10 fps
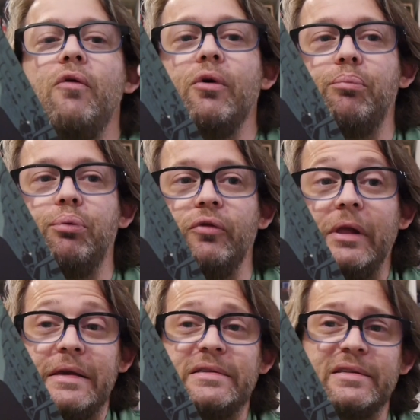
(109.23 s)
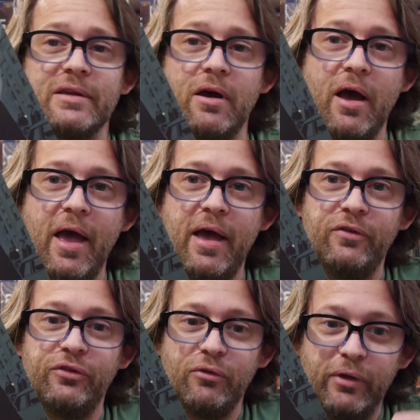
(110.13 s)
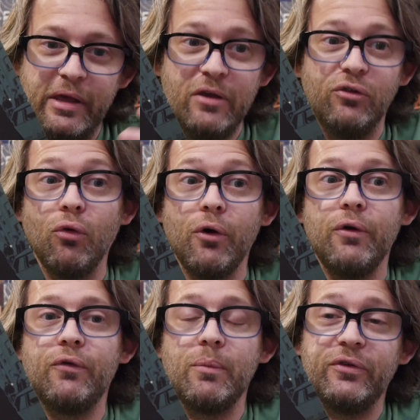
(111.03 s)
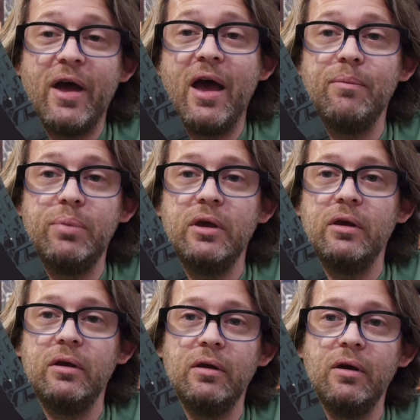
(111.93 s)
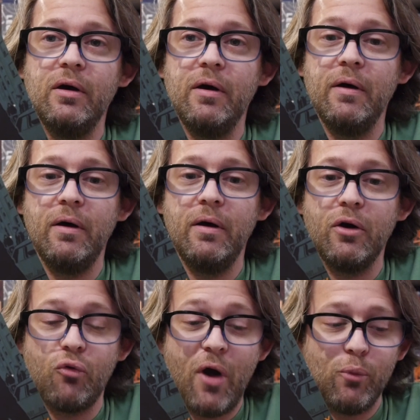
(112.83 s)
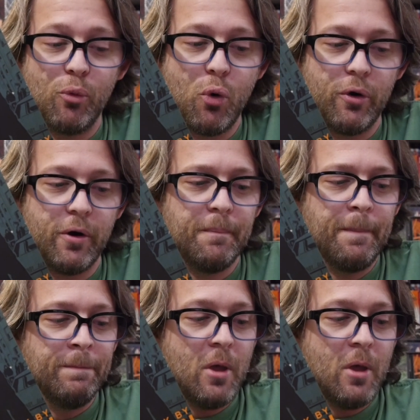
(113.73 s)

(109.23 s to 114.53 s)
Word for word: the police as he has learned from his time being a crime reporter.